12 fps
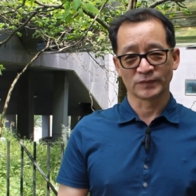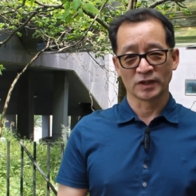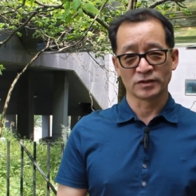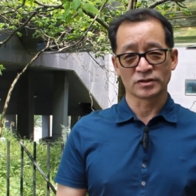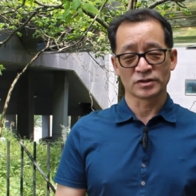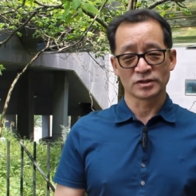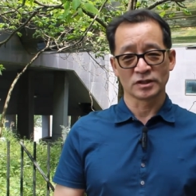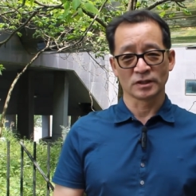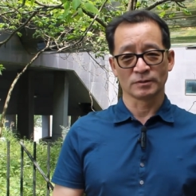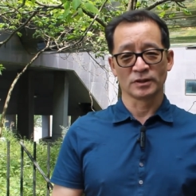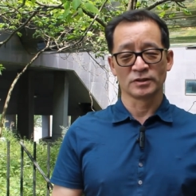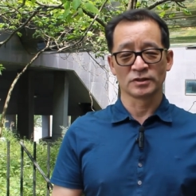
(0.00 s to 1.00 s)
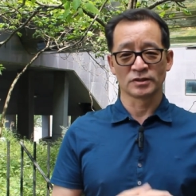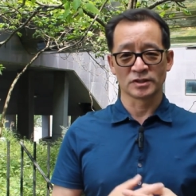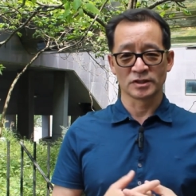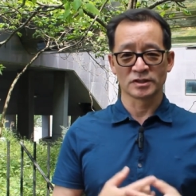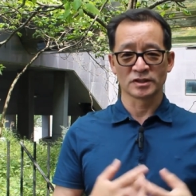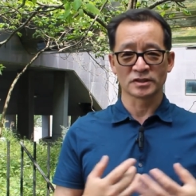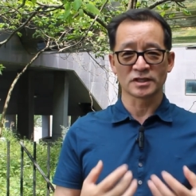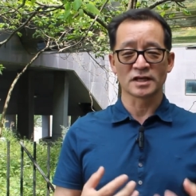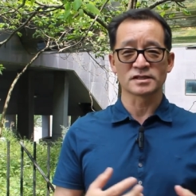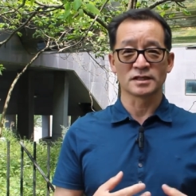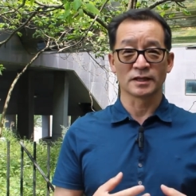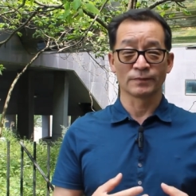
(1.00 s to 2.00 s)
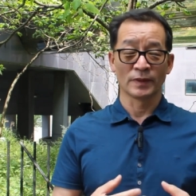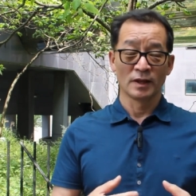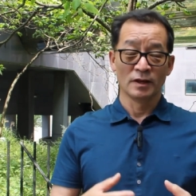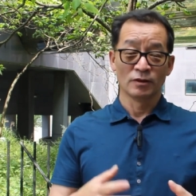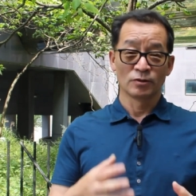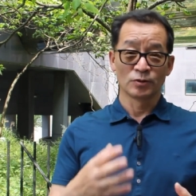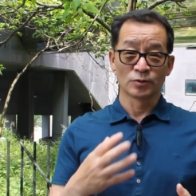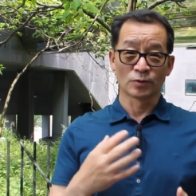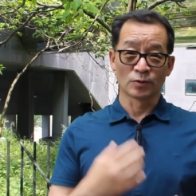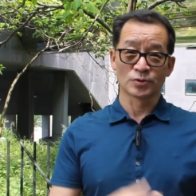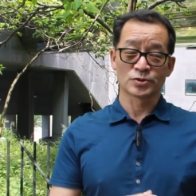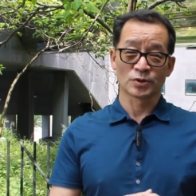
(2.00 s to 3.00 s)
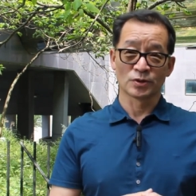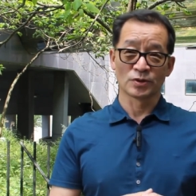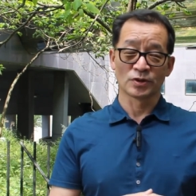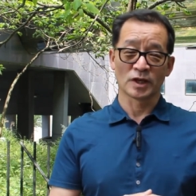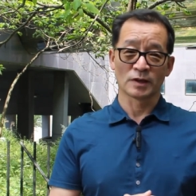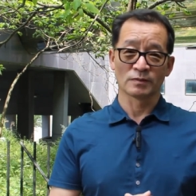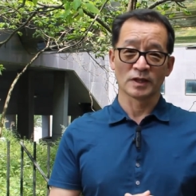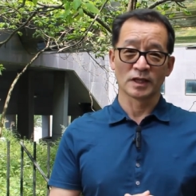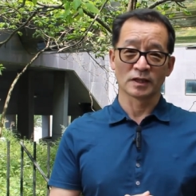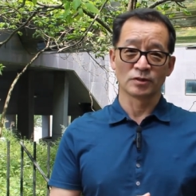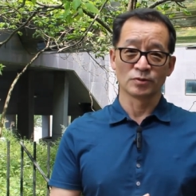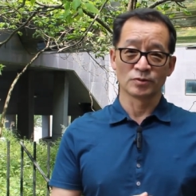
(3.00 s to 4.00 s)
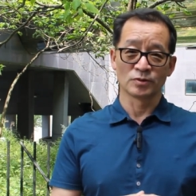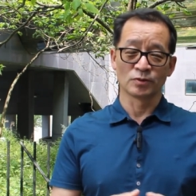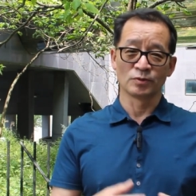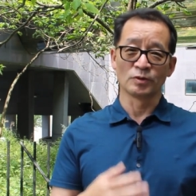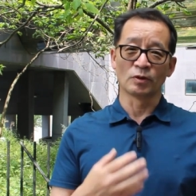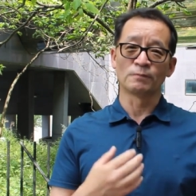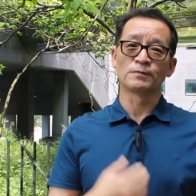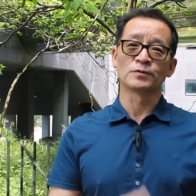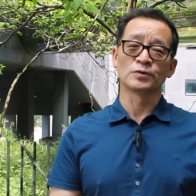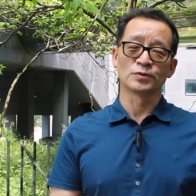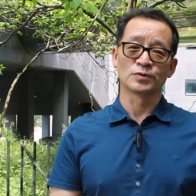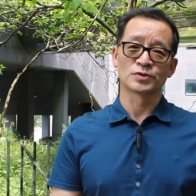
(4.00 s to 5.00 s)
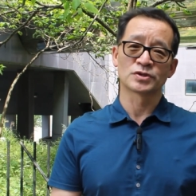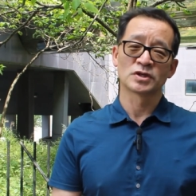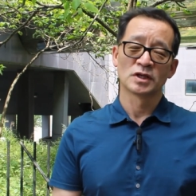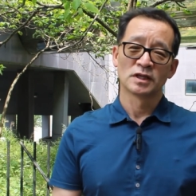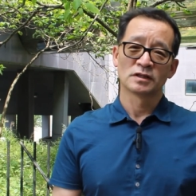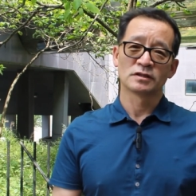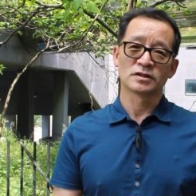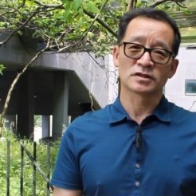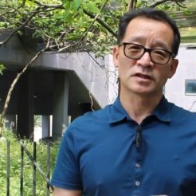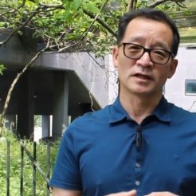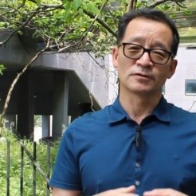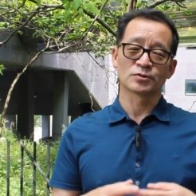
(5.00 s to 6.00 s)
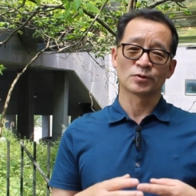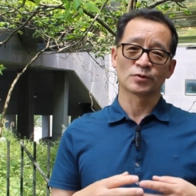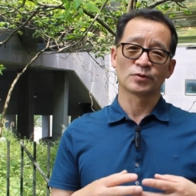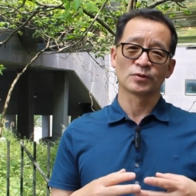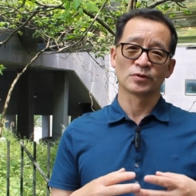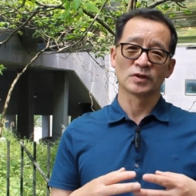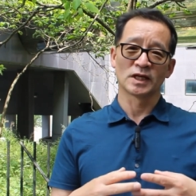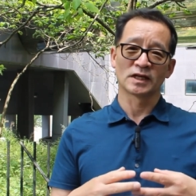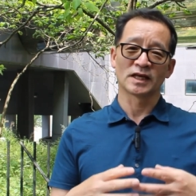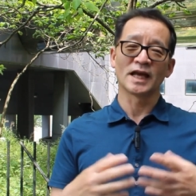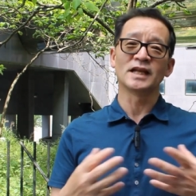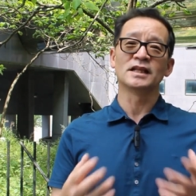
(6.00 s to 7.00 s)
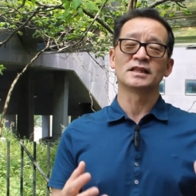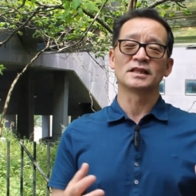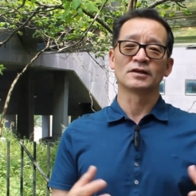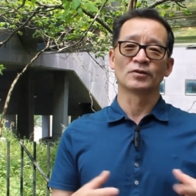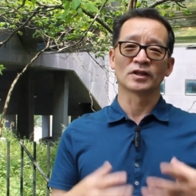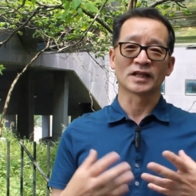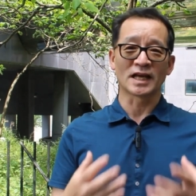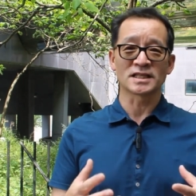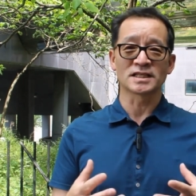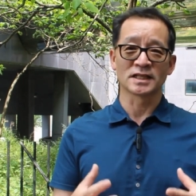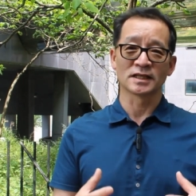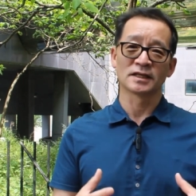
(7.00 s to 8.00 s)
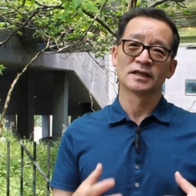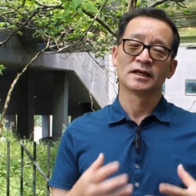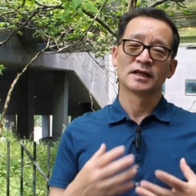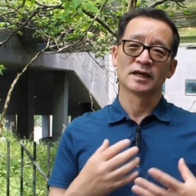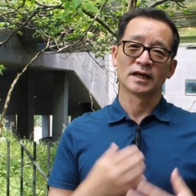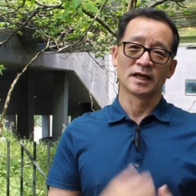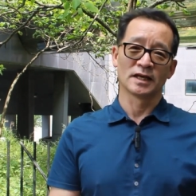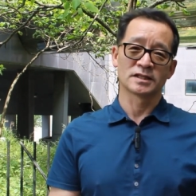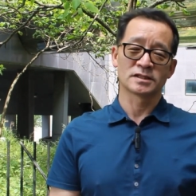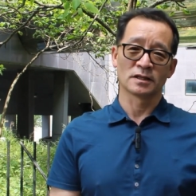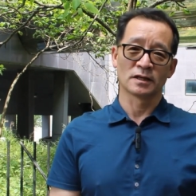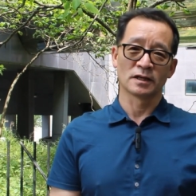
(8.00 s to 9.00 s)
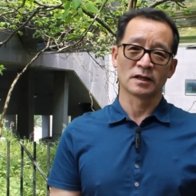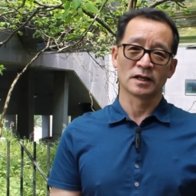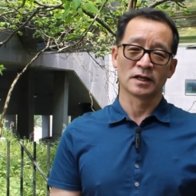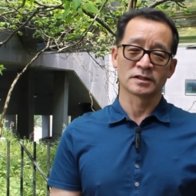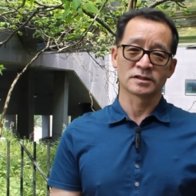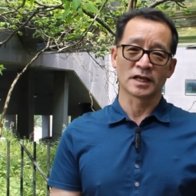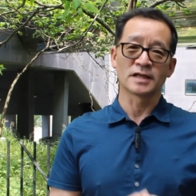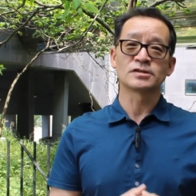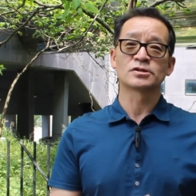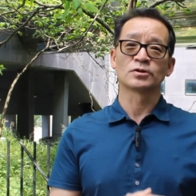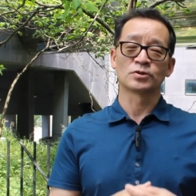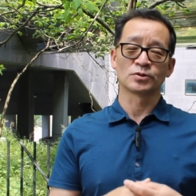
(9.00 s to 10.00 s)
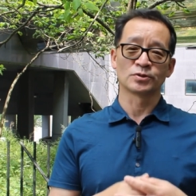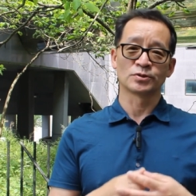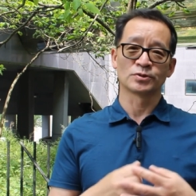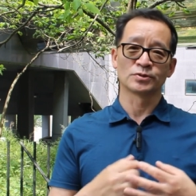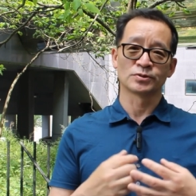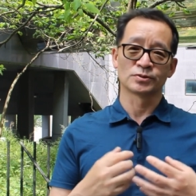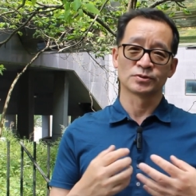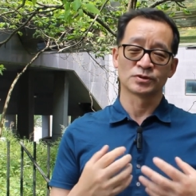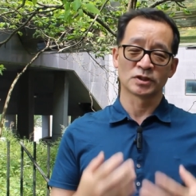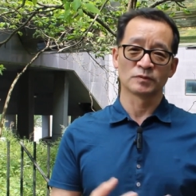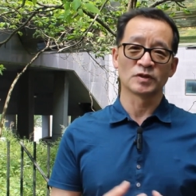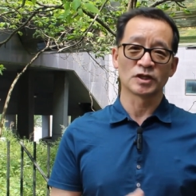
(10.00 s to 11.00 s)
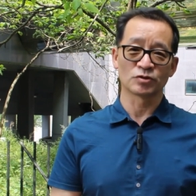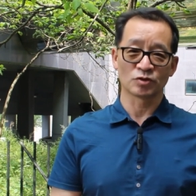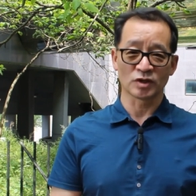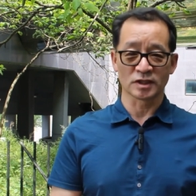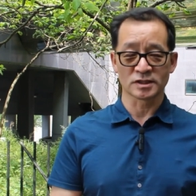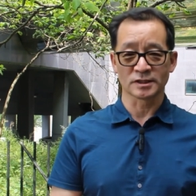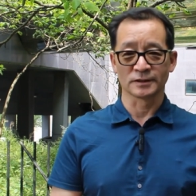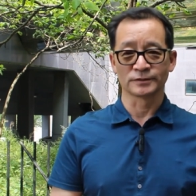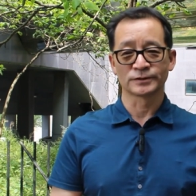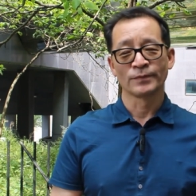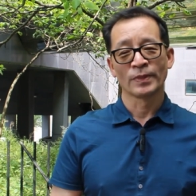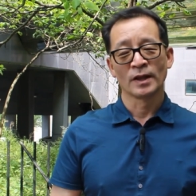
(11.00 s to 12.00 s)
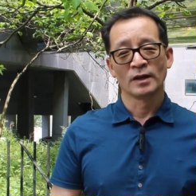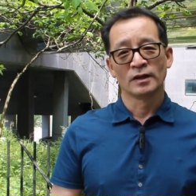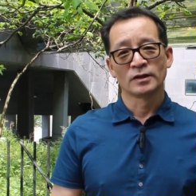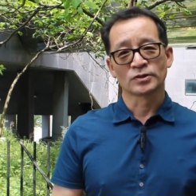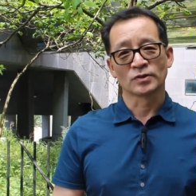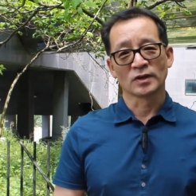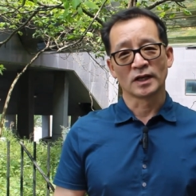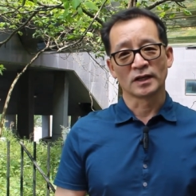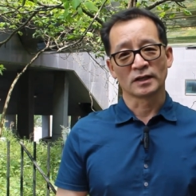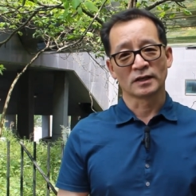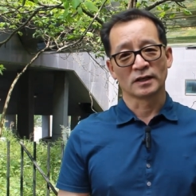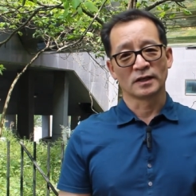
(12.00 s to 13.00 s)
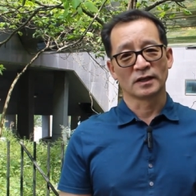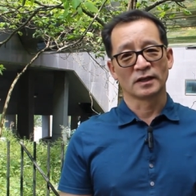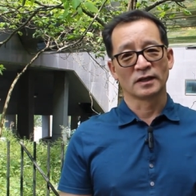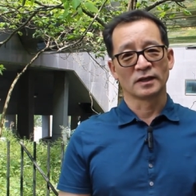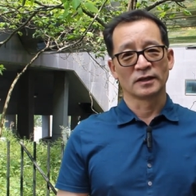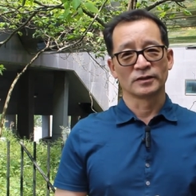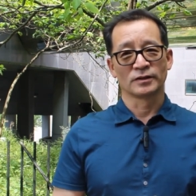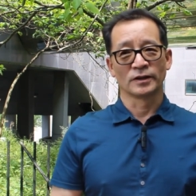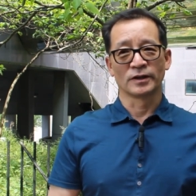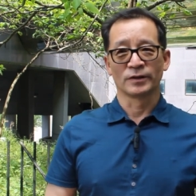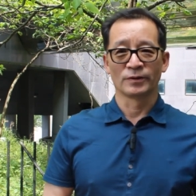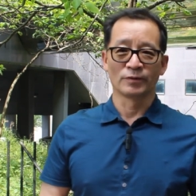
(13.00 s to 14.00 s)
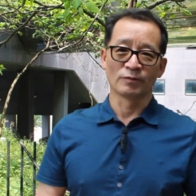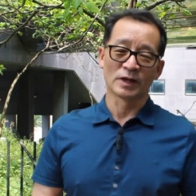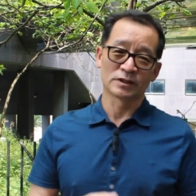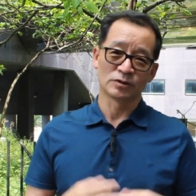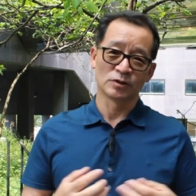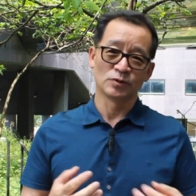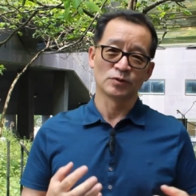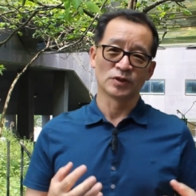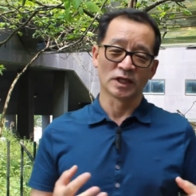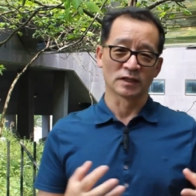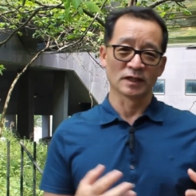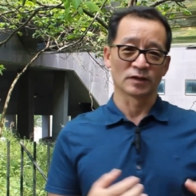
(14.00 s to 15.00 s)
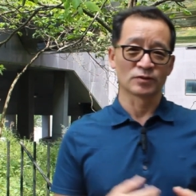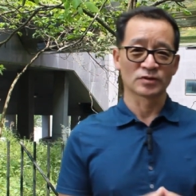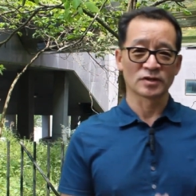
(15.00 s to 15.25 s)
interesting in the sense that you also have like we often use this kind of so-called like anything or nothing as answer to the village question. So like what did you eat? Like you